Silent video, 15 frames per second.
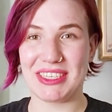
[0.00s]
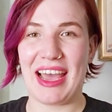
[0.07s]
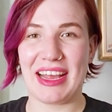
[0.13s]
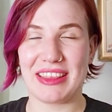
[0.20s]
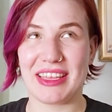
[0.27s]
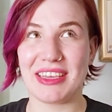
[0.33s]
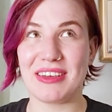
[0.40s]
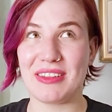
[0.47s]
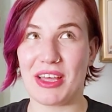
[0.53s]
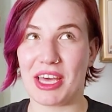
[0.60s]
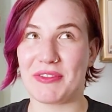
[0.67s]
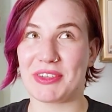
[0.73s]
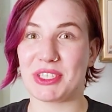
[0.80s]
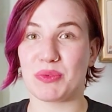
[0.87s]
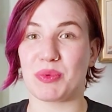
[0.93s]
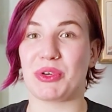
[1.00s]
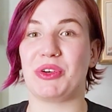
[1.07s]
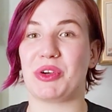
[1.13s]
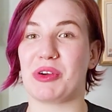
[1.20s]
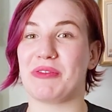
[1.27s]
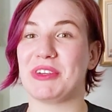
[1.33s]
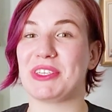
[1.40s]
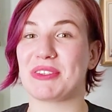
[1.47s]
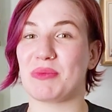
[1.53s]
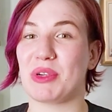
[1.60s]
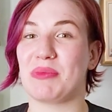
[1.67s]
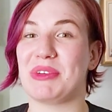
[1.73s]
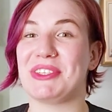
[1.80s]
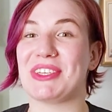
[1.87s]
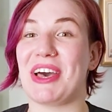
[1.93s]
I think a lot of us were nervous
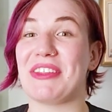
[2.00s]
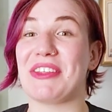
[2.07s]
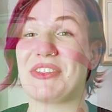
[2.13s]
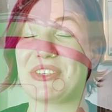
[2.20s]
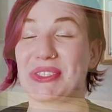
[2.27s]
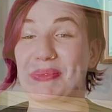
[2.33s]
when we saw that this